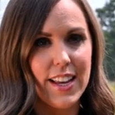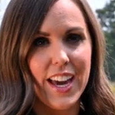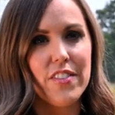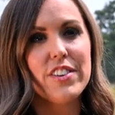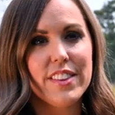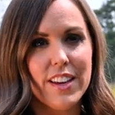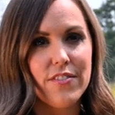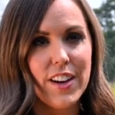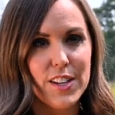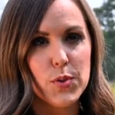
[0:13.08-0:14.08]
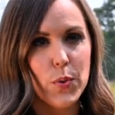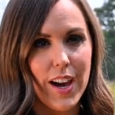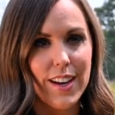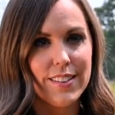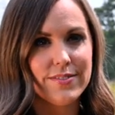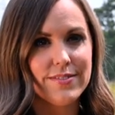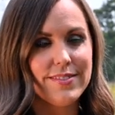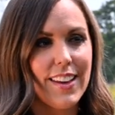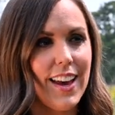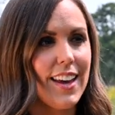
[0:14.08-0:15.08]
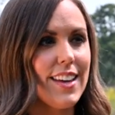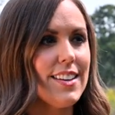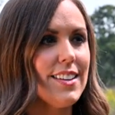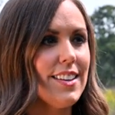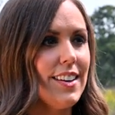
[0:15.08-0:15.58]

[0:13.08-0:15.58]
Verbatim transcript: like everything fades away and